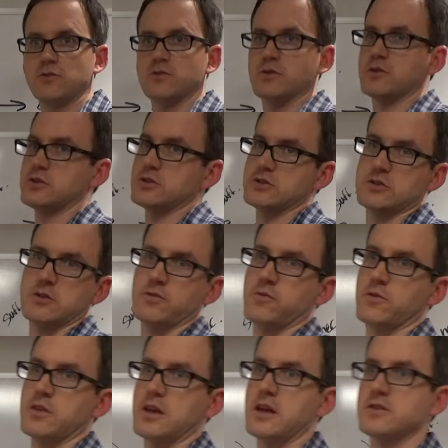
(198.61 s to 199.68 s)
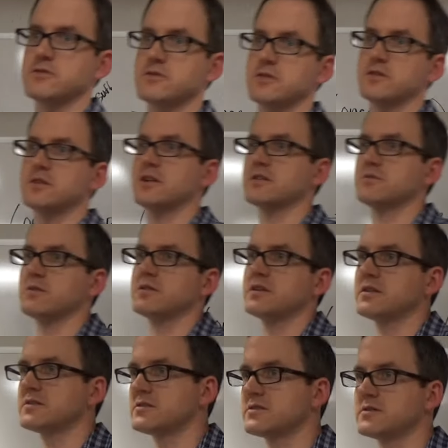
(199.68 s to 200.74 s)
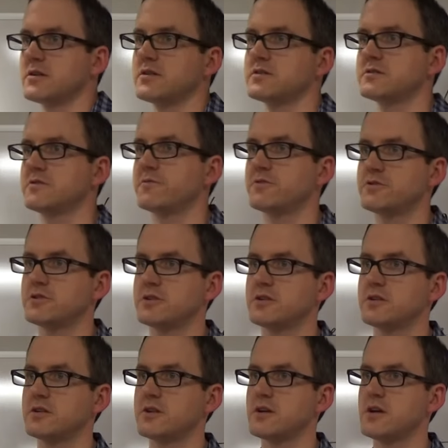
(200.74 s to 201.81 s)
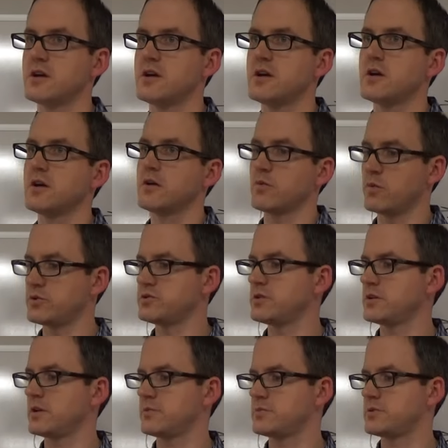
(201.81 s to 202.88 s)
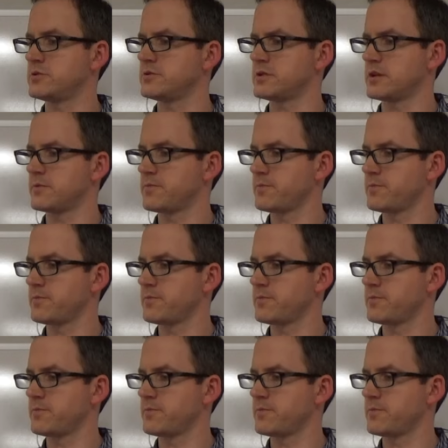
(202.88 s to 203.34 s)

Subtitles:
you can just look for the answer that talks about necessary and sufficient. What'd you end up choosing?